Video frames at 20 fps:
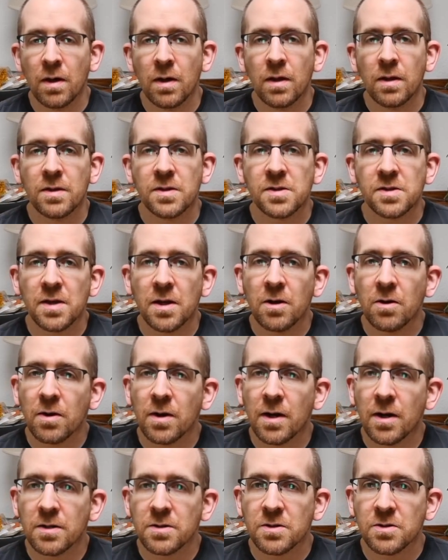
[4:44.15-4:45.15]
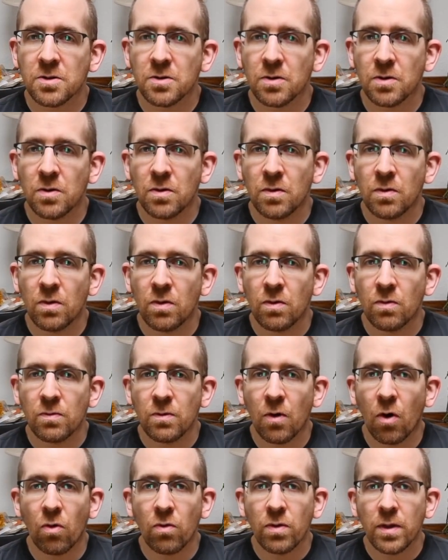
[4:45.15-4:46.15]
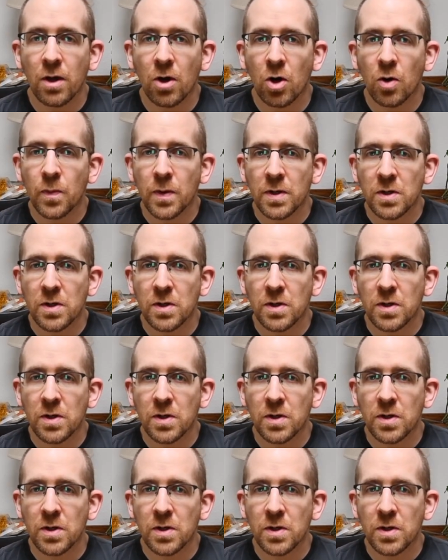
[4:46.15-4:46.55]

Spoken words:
The center console only opened to